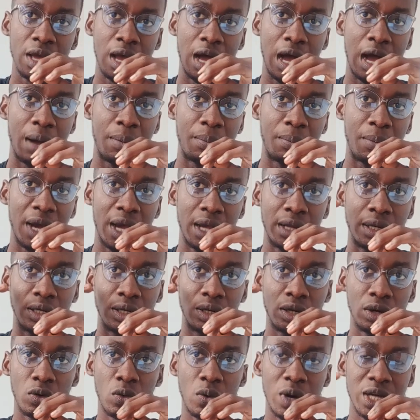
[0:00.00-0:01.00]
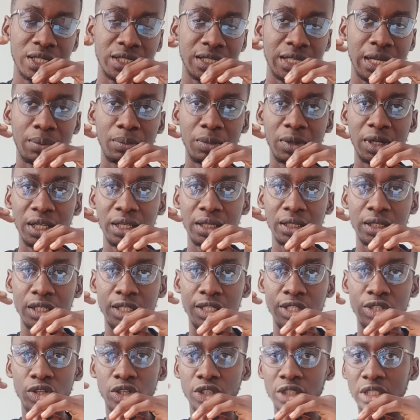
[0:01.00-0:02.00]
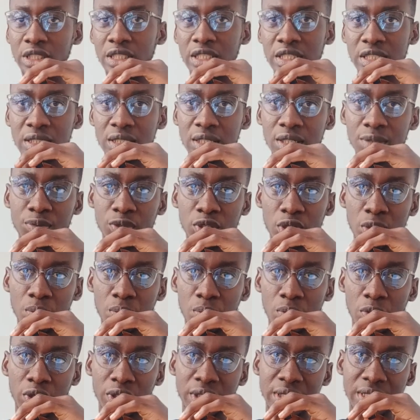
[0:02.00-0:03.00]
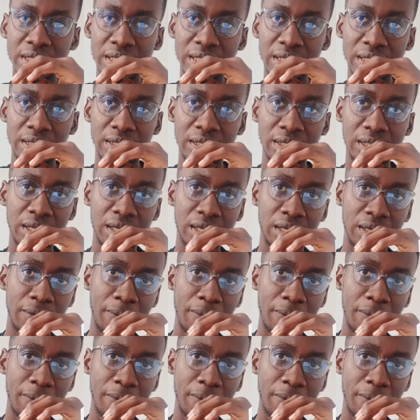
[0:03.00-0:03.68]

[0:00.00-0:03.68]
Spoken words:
My WhatsApp link is on the description button.